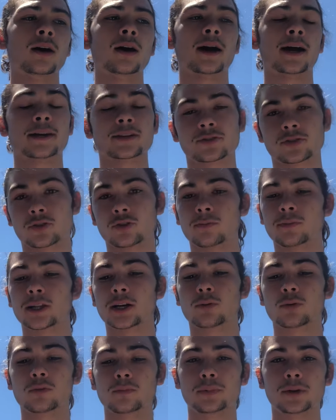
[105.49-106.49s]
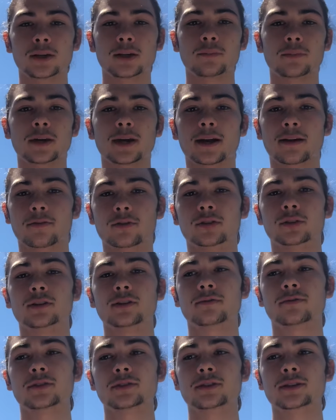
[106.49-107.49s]
I assume there will be behavioral
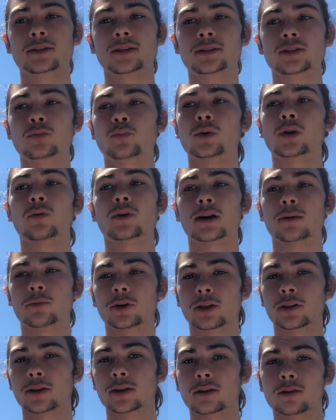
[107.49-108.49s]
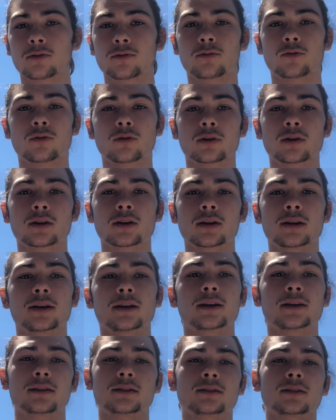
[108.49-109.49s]
differences, but what I'm really looking for
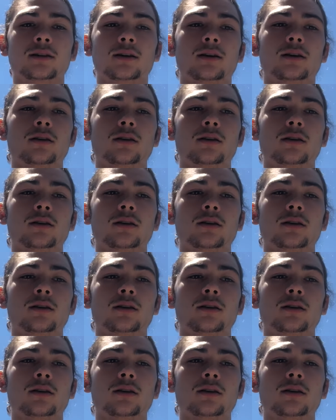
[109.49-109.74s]
is